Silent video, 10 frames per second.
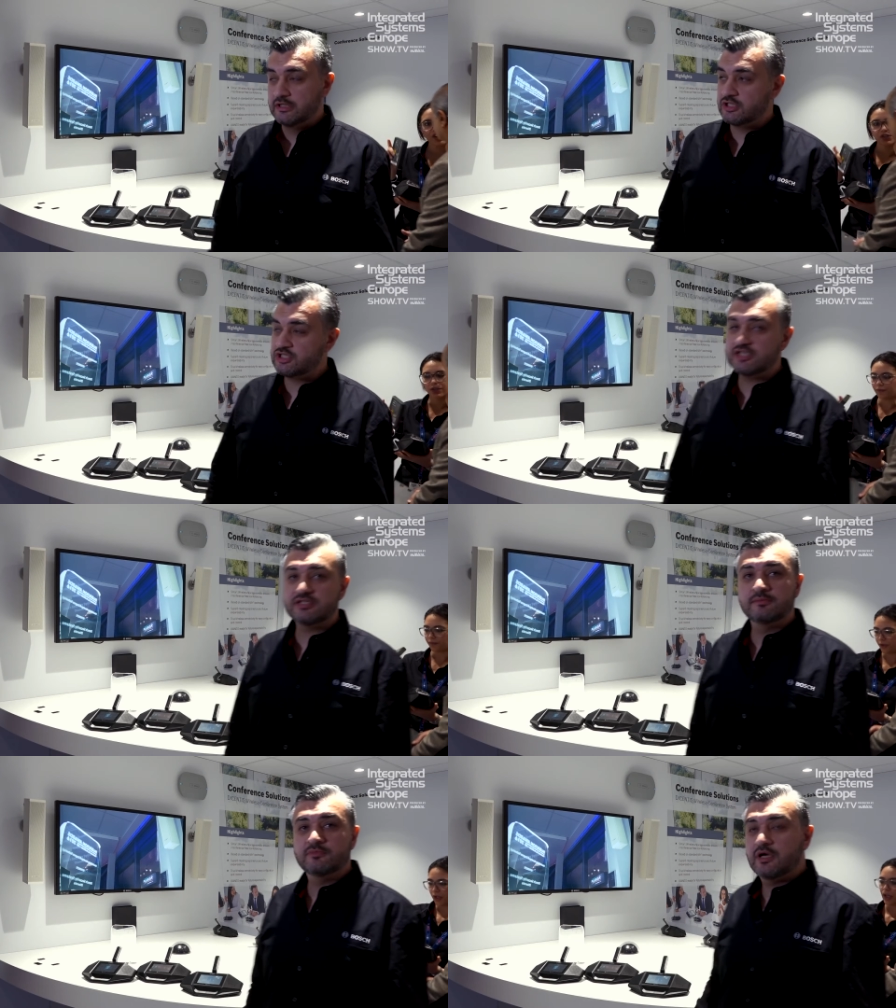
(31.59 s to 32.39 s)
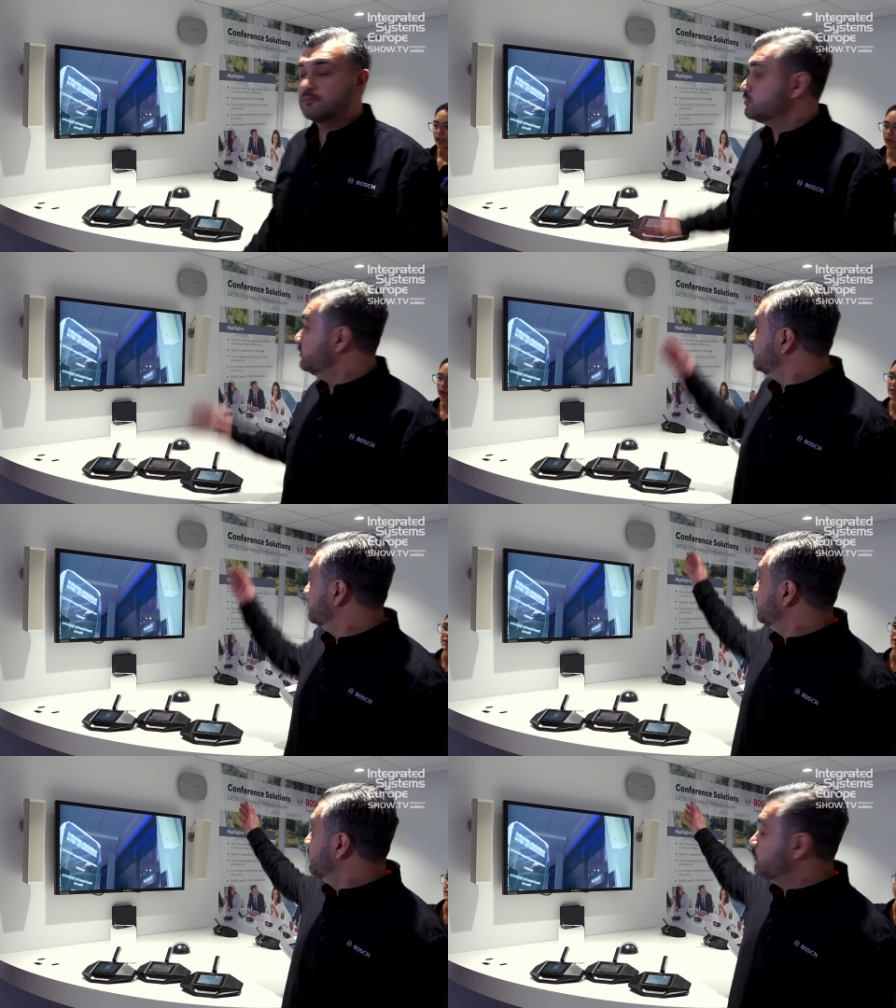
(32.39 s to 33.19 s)
The system comes with
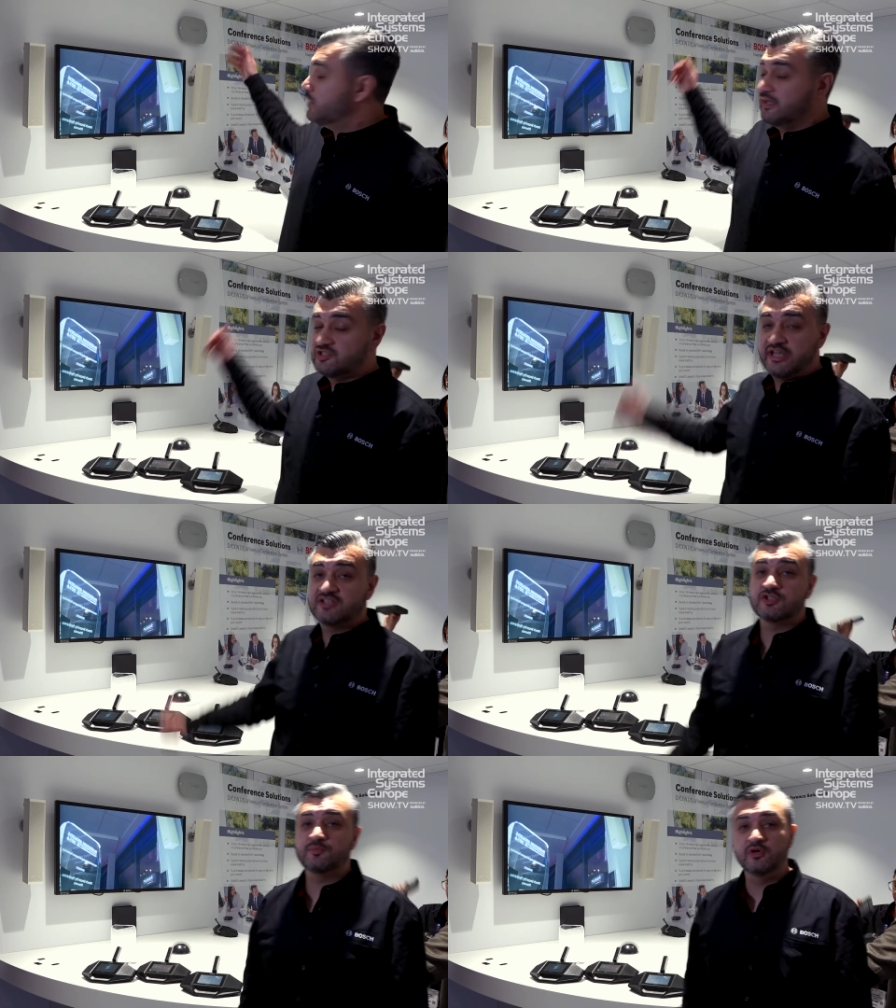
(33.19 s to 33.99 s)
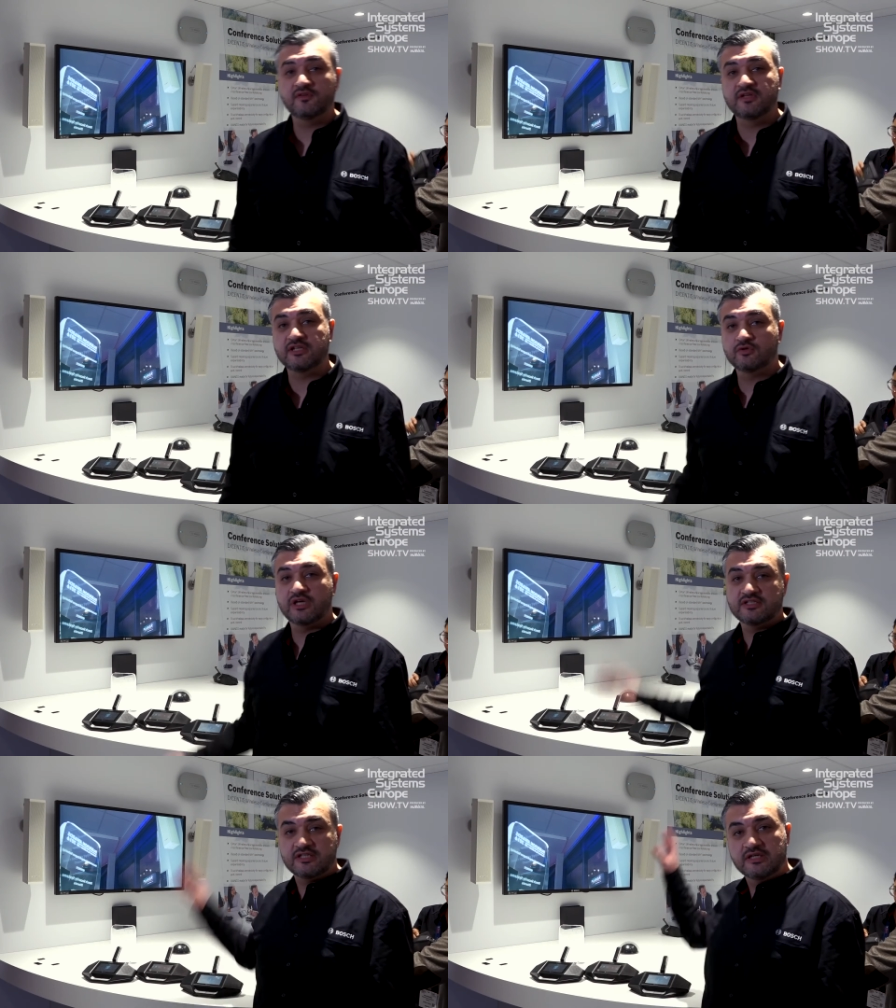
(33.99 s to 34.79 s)
a wireless access point that you
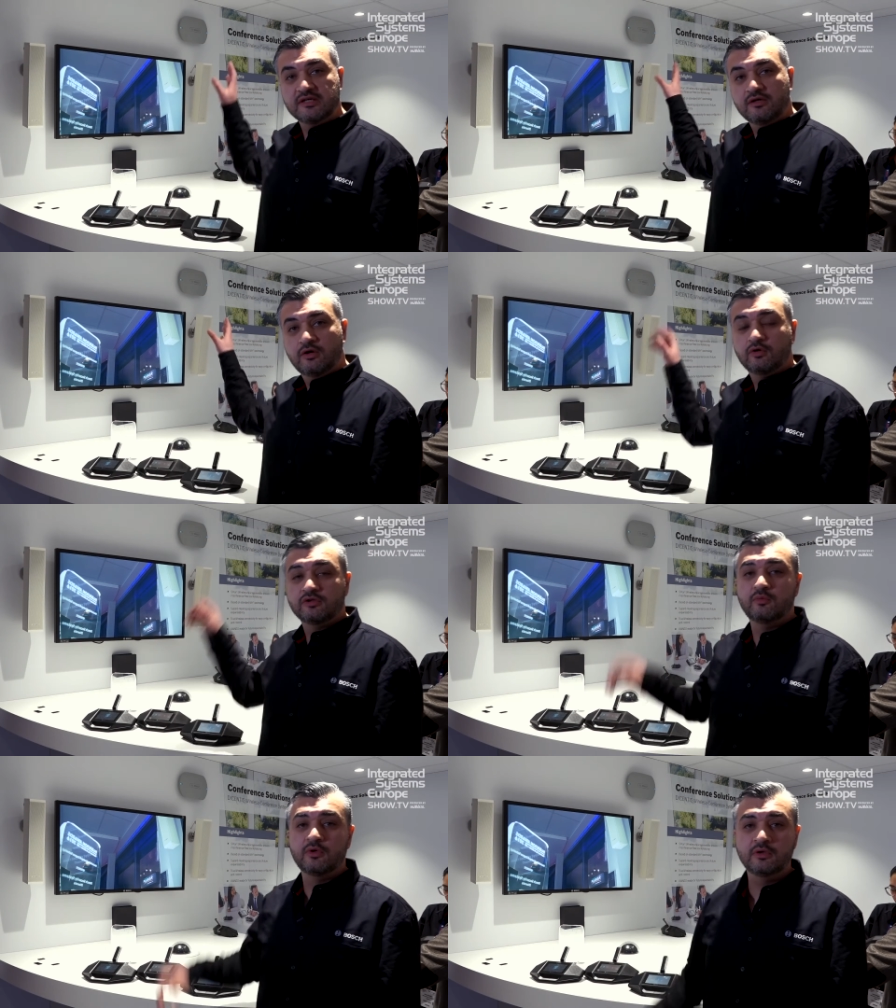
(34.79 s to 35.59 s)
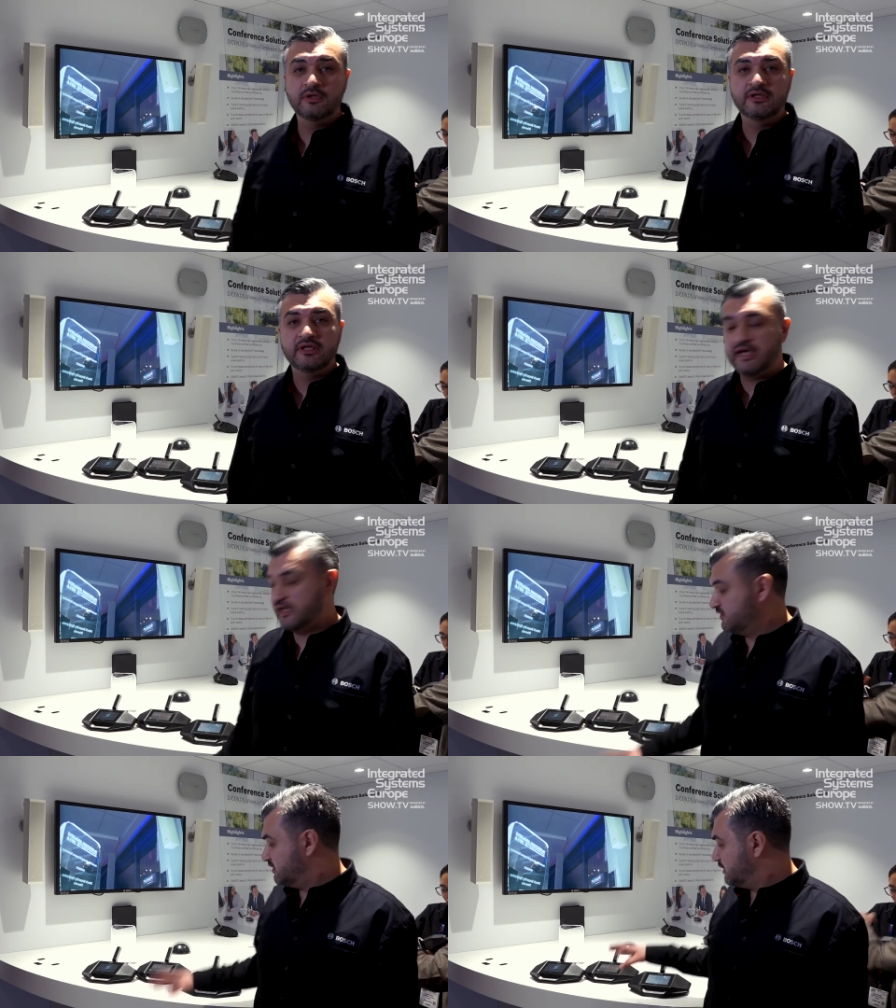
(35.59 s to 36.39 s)
can see on the wall and